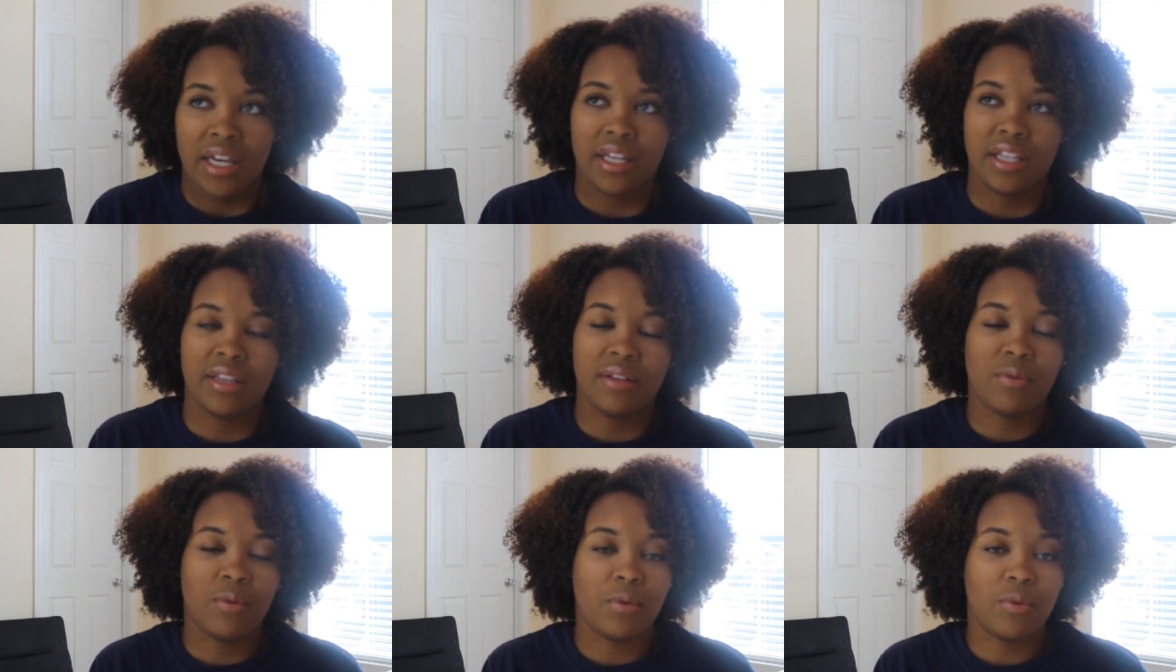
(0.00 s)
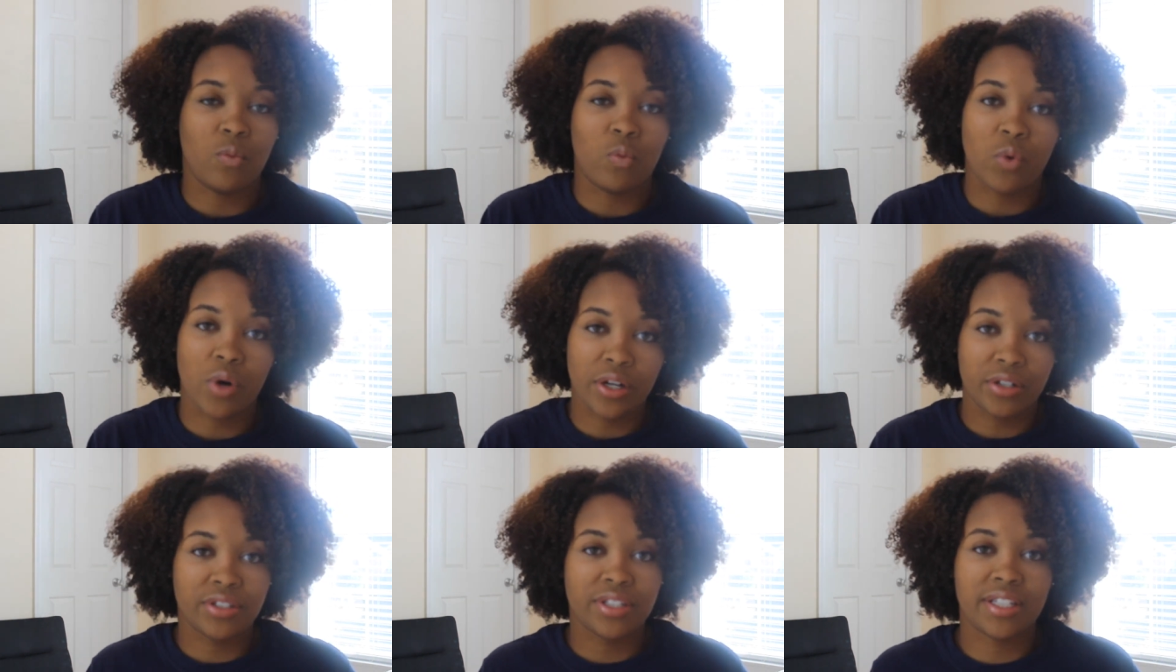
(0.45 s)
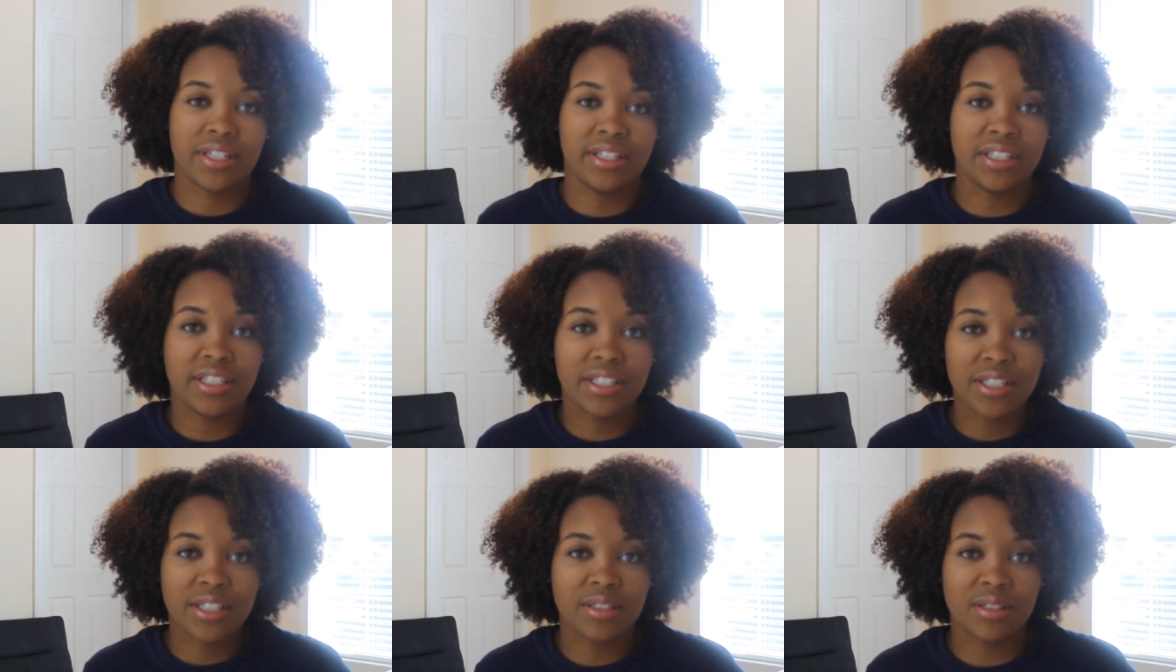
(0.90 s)
in the worst
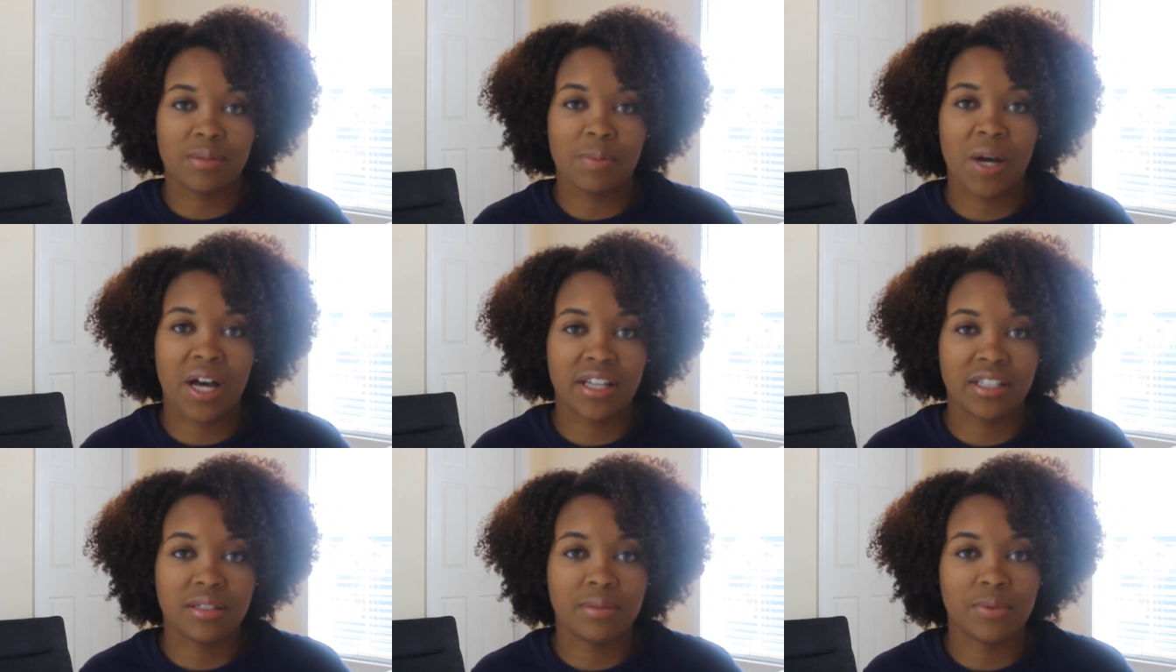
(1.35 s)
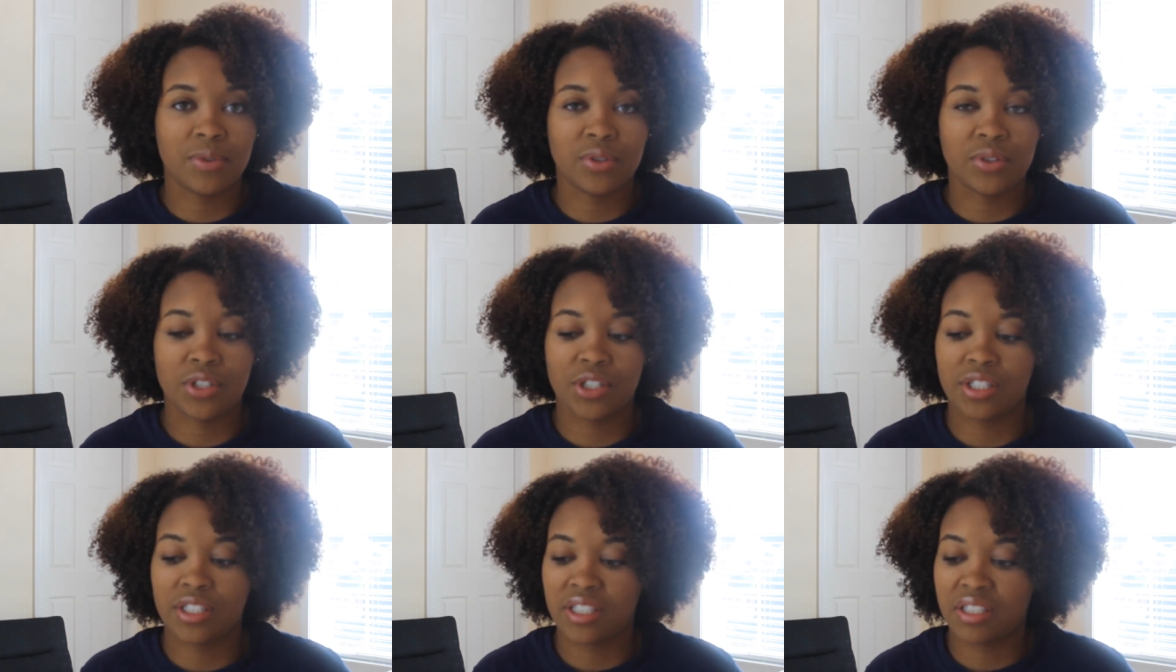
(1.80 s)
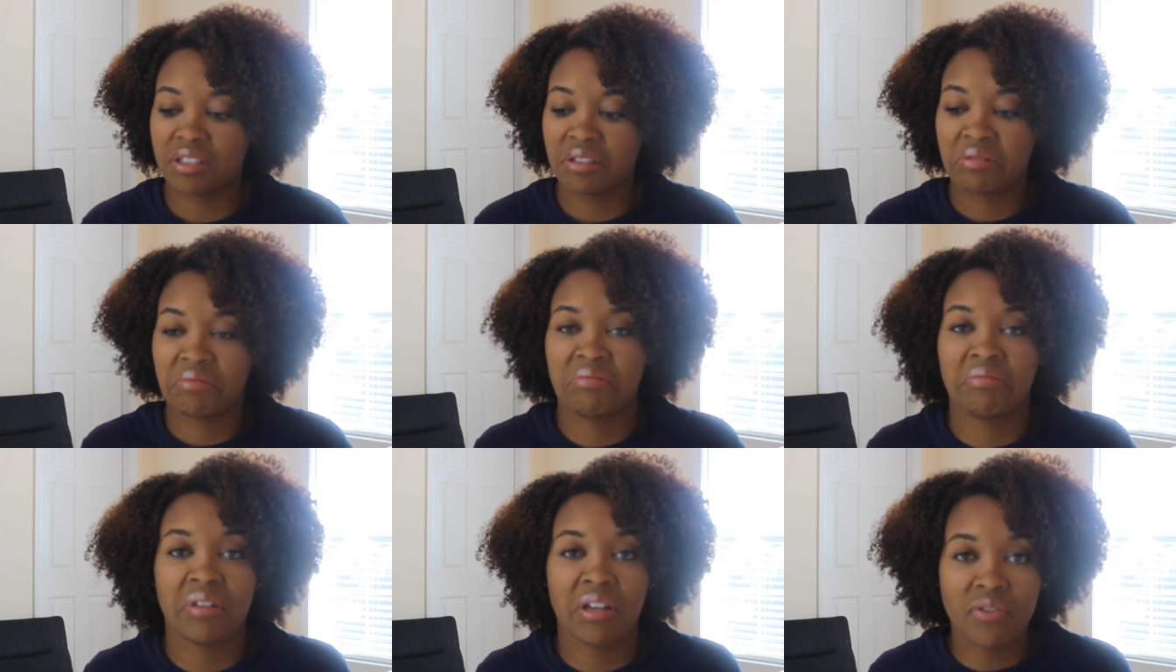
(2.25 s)
conditions possible just